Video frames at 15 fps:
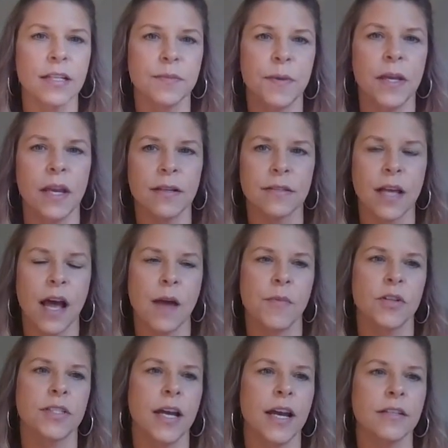at SPS
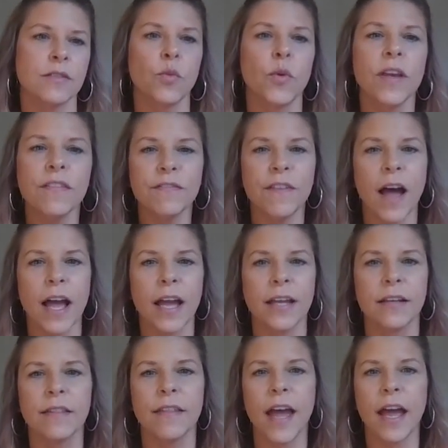Commerce we
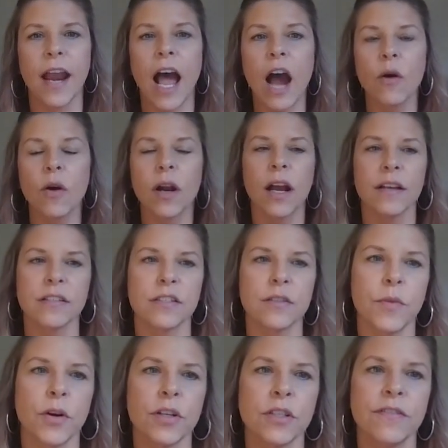find that our
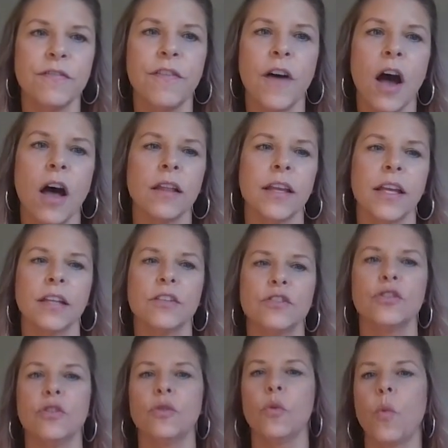customers fall
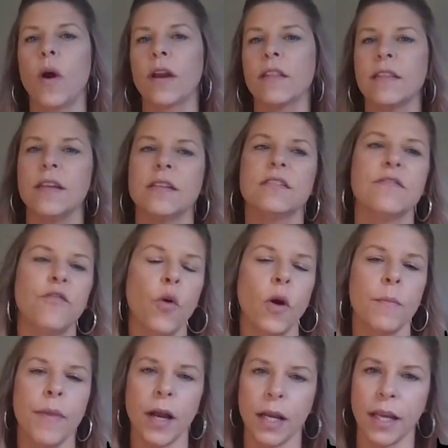into one of these
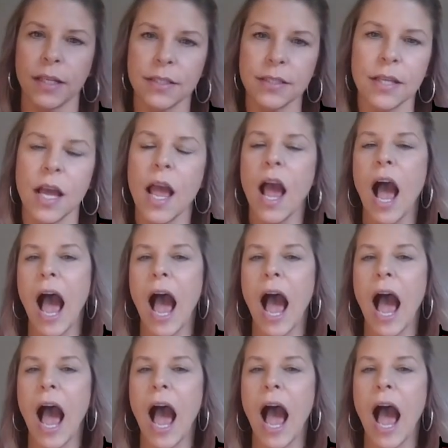four buckets.